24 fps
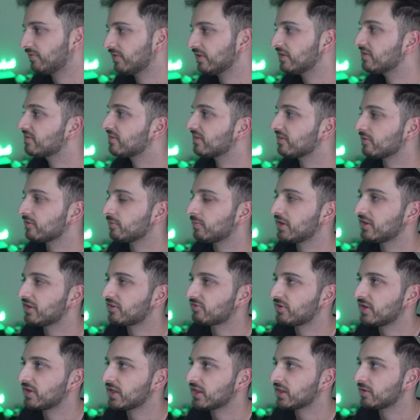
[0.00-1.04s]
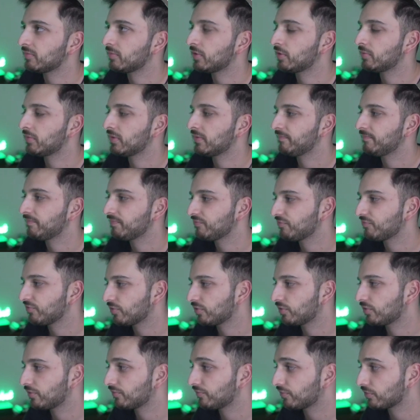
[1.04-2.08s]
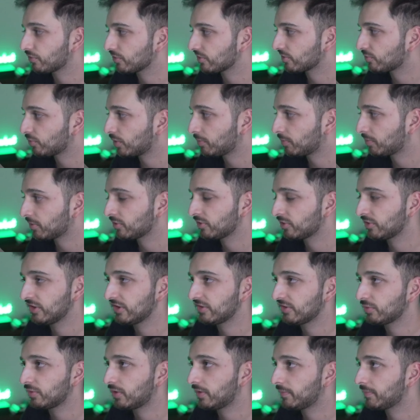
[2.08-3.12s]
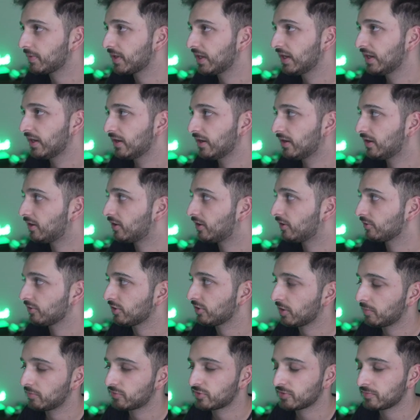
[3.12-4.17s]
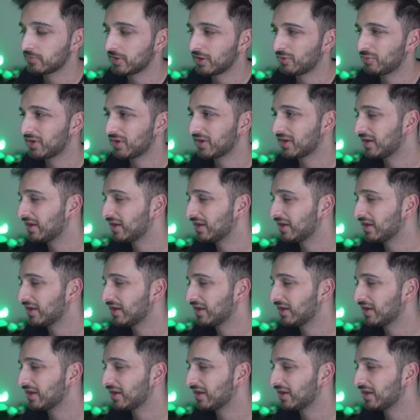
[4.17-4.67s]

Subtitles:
This is on my screen at the moment for a swap on Uniswap on the Arbitrum network.